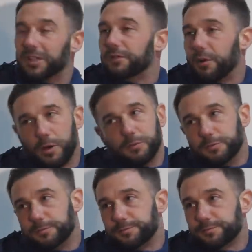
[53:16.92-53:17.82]
believe I
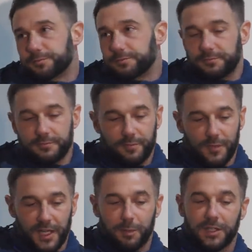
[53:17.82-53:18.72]
will,
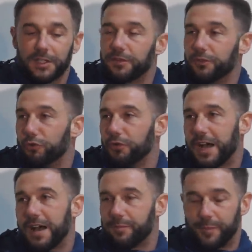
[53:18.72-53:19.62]
and I believe the route
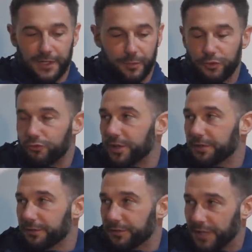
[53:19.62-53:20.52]
that I've picked was
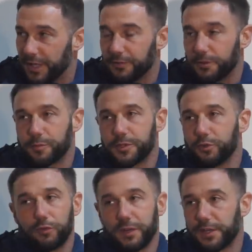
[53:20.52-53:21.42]
right for Kevin
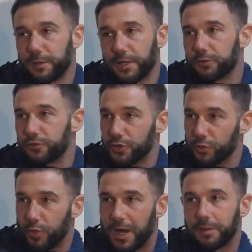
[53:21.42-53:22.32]
Thomson, not for anyone else.
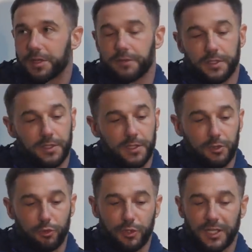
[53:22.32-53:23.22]
Just what I believe in, and,
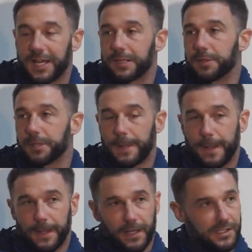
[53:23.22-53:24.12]
and doing the academy.
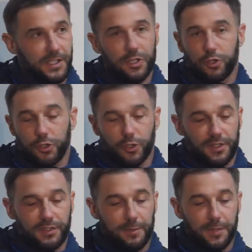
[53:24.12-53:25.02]
And I say to Jordy all
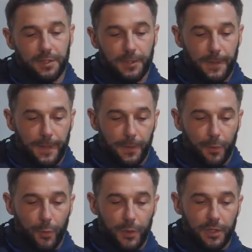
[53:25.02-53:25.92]
the time, like
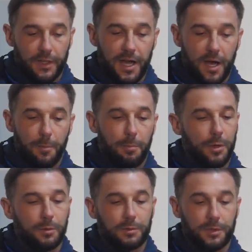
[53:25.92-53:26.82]
we're that
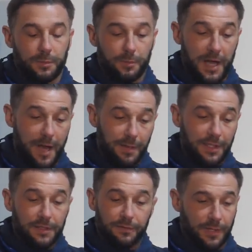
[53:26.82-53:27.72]
humble that I
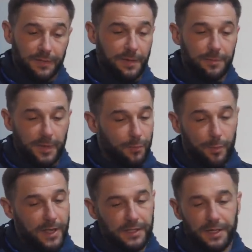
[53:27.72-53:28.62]
believe, and I'm, I'm
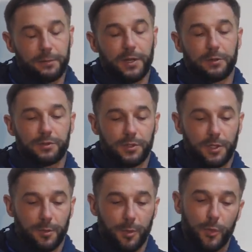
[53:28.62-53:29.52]
no better than anyone else.
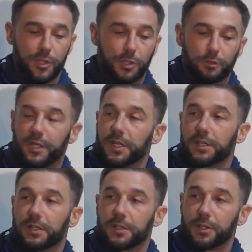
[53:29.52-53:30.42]
But we still
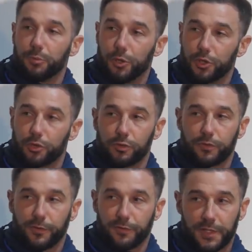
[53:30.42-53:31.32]
take the community
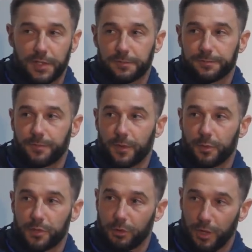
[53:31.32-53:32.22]
schools for free.
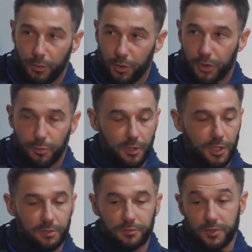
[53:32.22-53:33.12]
We still help all the
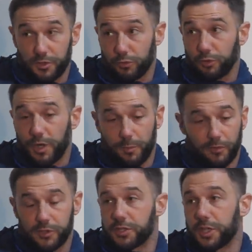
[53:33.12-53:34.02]
community. You'll know that I'm
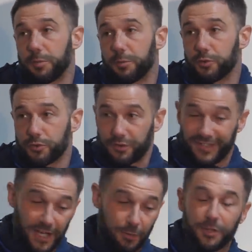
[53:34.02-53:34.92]
obviously selling my boots
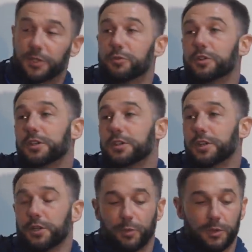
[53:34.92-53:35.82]
to help the community.
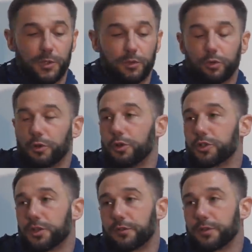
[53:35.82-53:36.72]
Wow. We, we do a lot
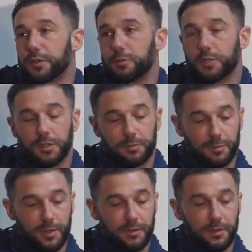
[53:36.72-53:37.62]
of stuff for the community
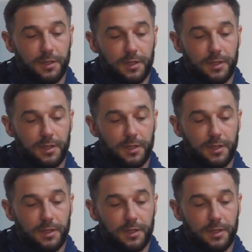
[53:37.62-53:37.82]
that